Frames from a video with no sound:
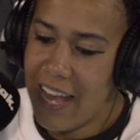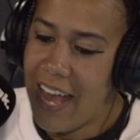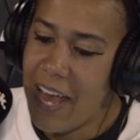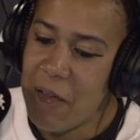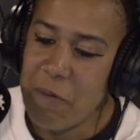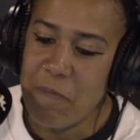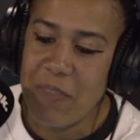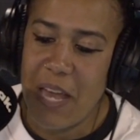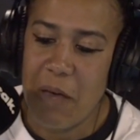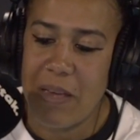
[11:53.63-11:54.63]

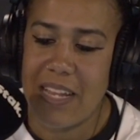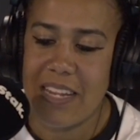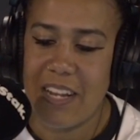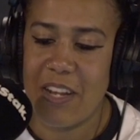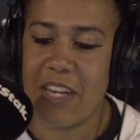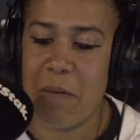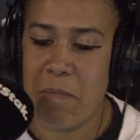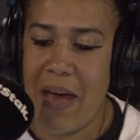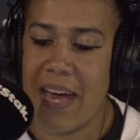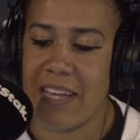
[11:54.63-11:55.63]
I mean, looking
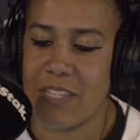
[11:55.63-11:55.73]
back at